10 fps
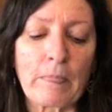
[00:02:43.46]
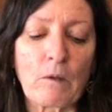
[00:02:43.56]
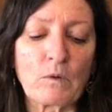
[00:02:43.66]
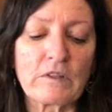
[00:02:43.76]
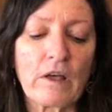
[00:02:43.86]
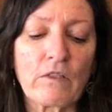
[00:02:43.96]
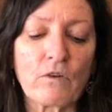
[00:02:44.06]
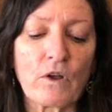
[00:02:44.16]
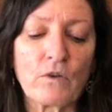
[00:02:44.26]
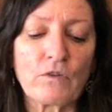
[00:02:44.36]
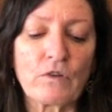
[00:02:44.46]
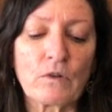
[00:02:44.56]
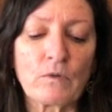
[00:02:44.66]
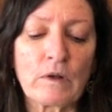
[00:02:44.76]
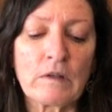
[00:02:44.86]
They will tell their own
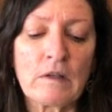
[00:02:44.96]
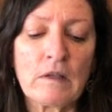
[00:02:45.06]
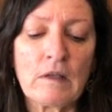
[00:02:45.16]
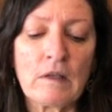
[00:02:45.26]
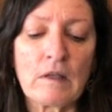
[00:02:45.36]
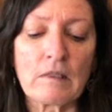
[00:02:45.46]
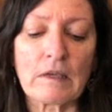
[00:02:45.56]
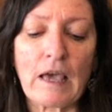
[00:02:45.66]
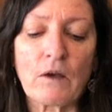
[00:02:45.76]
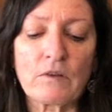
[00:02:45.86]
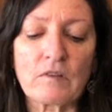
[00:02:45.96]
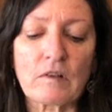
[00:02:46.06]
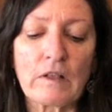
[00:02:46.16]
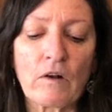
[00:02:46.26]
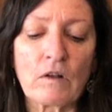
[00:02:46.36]
children, "The Countess
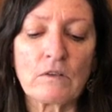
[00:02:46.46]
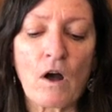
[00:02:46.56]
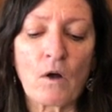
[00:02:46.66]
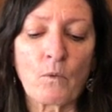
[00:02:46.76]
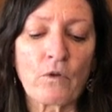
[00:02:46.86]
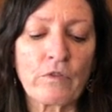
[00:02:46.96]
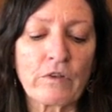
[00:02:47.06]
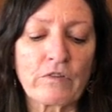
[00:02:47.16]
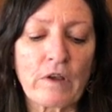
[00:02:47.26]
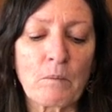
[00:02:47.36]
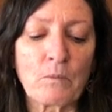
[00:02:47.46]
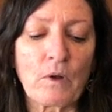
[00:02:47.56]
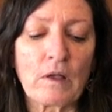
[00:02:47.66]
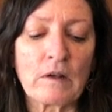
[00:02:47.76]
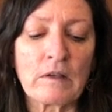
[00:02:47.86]
Clara Longworth de
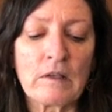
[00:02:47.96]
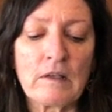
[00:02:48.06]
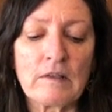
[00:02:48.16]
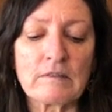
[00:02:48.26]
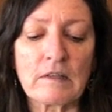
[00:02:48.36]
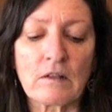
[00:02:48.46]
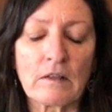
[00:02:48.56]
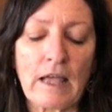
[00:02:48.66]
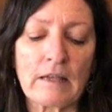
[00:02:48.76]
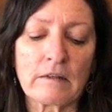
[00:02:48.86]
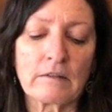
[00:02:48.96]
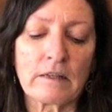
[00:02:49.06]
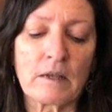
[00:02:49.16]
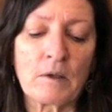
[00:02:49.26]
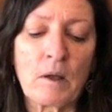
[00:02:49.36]
Chambrun
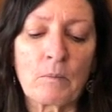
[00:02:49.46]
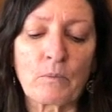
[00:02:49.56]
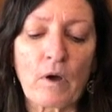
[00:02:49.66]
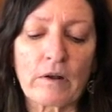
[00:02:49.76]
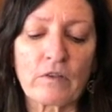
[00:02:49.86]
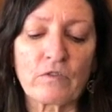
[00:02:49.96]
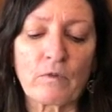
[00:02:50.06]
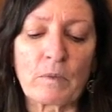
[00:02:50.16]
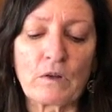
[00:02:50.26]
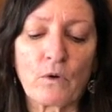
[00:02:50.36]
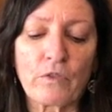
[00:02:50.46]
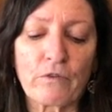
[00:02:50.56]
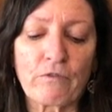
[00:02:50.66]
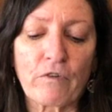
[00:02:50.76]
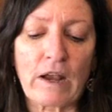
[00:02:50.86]
single-handedly brought us from the north
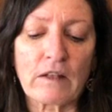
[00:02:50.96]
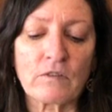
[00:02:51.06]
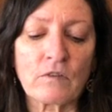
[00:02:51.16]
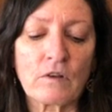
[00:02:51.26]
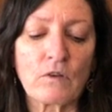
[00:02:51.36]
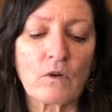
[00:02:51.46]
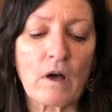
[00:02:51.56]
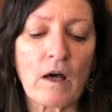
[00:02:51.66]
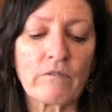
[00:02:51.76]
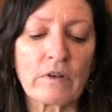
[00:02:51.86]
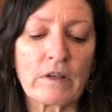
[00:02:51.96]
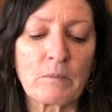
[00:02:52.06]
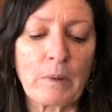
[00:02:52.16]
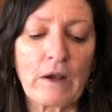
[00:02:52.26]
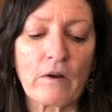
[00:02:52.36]
of France to a convent in
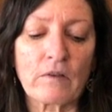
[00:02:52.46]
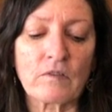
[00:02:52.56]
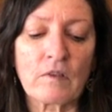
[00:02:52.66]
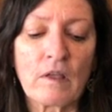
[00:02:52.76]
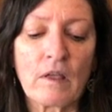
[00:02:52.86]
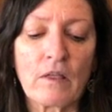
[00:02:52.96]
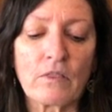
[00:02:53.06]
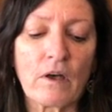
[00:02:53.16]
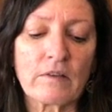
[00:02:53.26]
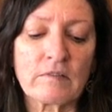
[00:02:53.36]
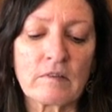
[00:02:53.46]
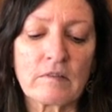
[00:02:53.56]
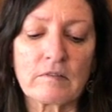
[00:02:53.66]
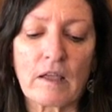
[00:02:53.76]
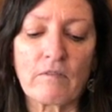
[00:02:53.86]
Paris, thus
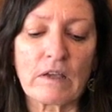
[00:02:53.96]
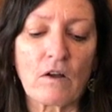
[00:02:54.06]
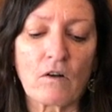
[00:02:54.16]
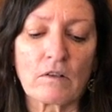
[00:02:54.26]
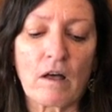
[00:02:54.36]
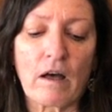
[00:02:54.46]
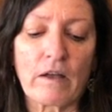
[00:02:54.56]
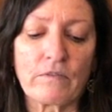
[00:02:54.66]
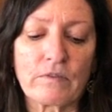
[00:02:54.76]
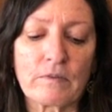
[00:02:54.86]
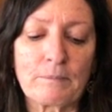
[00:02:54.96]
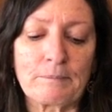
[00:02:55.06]
saving our lives."